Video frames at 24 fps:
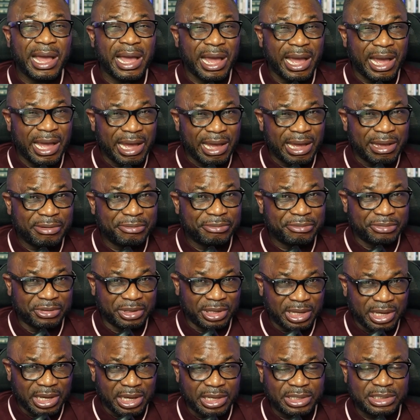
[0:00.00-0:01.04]

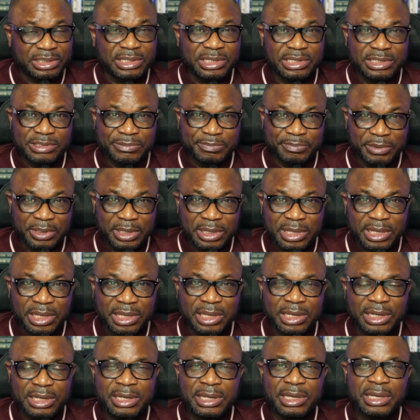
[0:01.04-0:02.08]
Africans
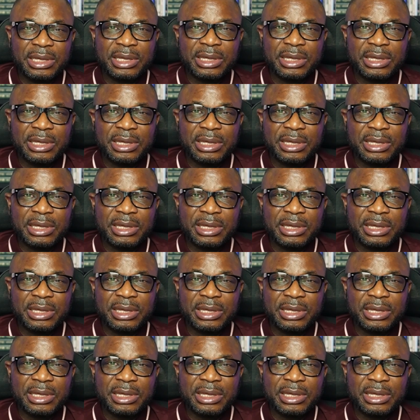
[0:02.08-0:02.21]
speaking